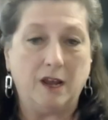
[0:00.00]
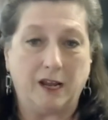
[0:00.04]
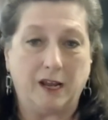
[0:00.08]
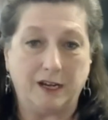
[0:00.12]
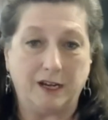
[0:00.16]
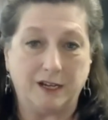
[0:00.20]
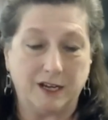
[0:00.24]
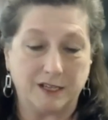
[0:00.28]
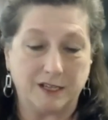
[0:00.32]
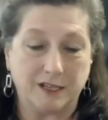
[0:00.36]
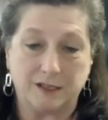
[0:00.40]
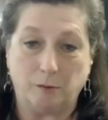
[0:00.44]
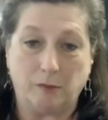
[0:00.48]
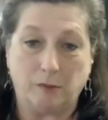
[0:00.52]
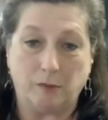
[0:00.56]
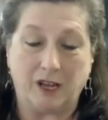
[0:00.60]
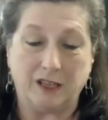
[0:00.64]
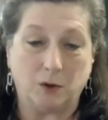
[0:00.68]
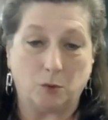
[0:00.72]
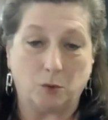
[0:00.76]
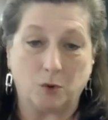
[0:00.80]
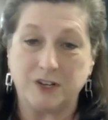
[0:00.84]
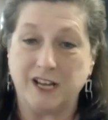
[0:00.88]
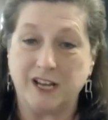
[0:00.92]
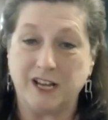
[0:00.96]
It doesn't mean
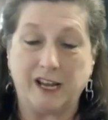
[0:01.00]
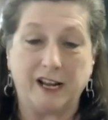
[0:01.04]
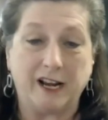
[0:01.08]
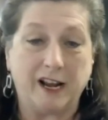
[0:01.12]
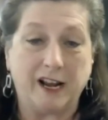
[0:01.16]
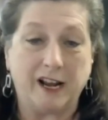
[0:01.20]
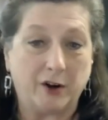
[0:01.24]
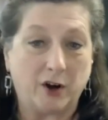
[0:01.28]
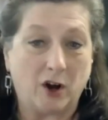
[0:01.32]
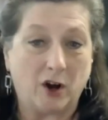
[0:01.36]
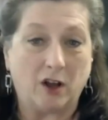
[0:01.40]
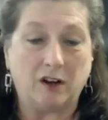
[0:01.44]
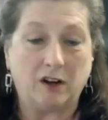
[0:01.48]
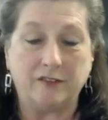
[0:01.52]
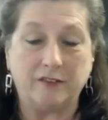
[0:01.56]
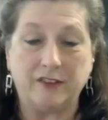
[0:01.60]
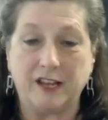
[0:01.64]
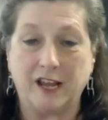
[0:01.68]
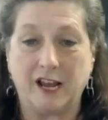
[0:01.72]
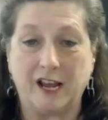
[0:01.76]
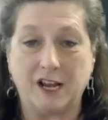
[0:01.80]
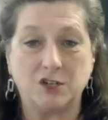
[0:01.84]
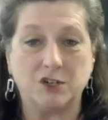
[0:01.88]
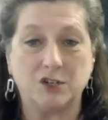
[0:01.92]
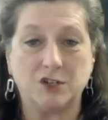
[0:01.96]
that we're taking out all of
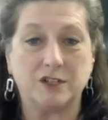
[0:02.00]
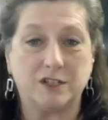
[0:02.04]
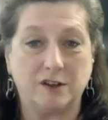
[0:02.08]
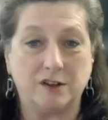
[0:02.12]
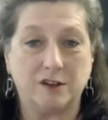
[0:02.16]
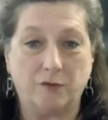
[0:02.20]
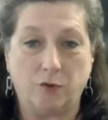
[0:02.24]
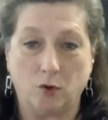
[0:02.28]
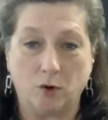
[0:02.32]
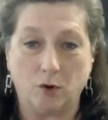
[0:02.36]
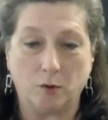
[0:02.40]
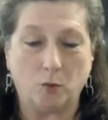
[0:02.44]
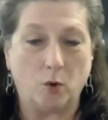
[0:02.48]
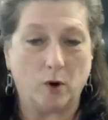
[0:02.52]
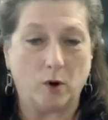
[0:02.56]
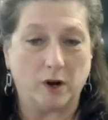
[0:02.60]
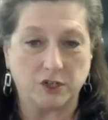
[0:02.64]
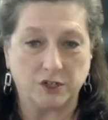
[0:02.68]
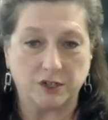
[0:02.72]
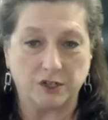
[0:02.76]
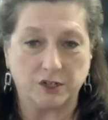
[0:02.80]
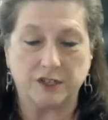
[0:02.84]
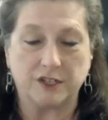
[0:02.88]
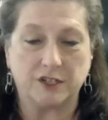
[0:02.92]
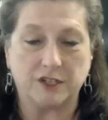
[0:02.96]
the agency form
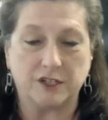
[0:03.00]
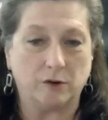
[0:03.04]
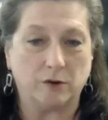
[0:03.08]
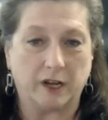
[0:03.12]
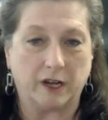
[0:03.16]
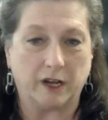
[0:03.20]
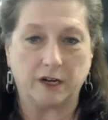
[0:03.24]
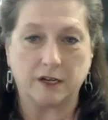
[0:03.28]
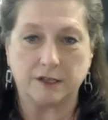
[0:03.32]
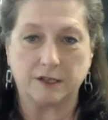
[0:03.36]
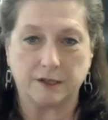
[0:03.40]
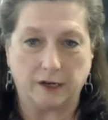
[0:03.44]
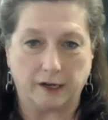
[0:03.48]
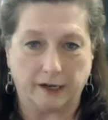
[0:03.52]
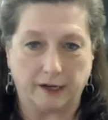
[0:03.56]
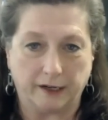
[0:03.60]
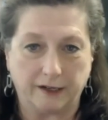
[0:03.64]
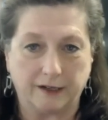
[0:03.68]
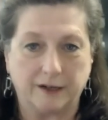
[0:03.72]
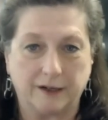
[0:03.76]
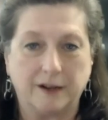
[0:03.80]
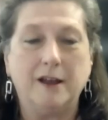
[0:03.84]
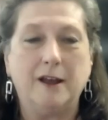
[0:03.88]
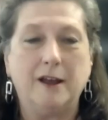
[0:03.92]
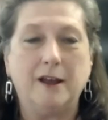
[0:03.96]
questions. Don't get
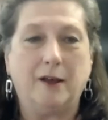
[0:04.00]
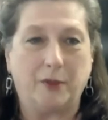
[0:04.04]
excited.